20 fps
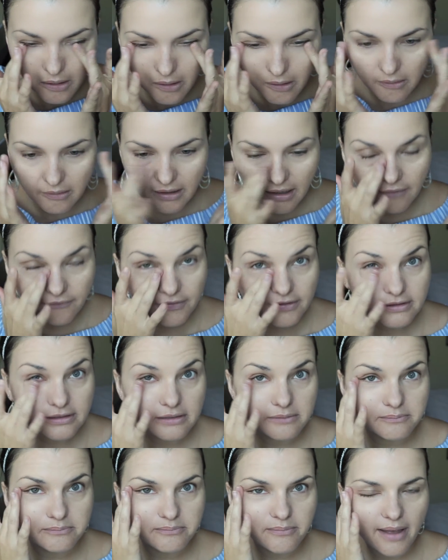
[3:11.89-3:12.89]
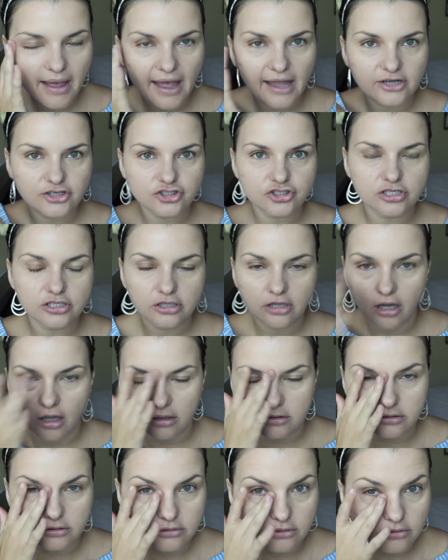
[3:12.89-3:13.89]
Okay, I think they're matched in
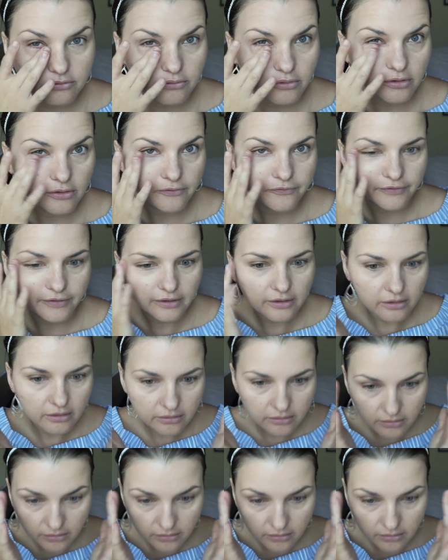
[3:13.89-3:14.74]
color. What do you think?